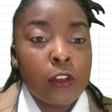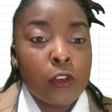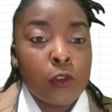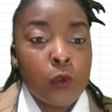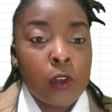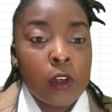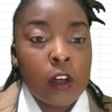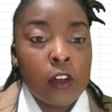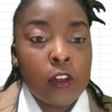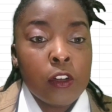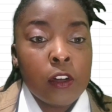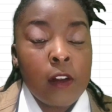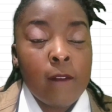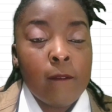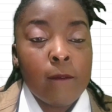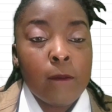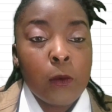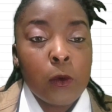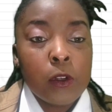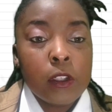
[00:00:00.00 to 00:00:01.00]

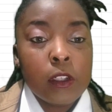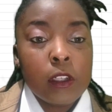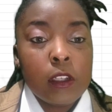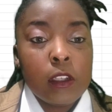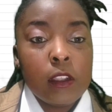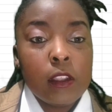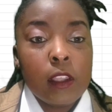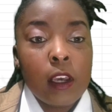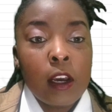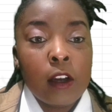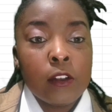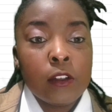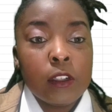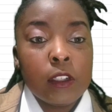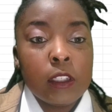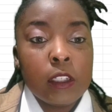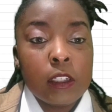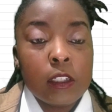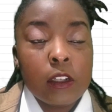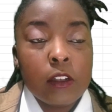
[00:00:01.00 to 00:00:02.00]

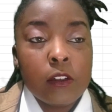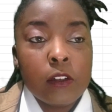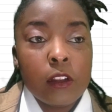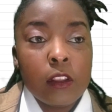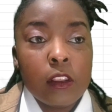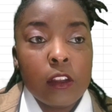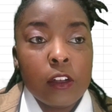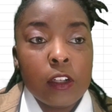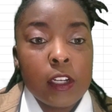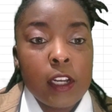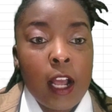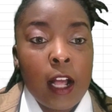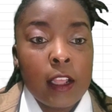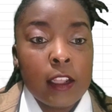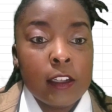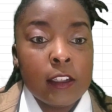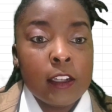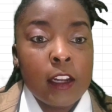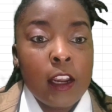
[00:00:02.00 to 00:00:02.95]
$314,630.